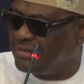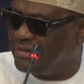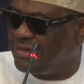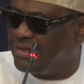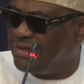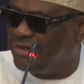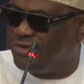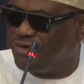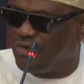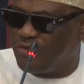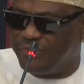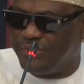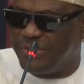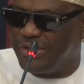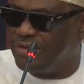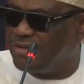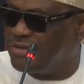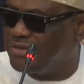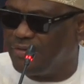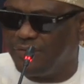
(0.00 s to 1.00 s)
the
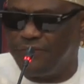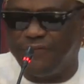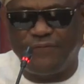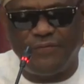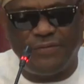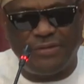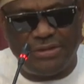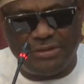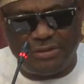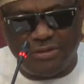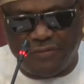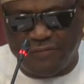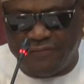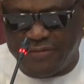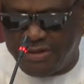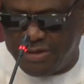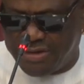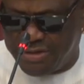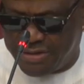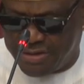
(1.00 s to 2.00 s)
judgment of
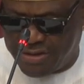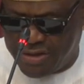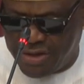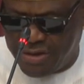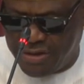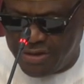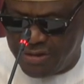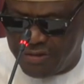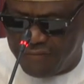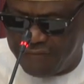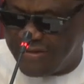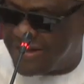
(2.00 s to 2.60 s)
the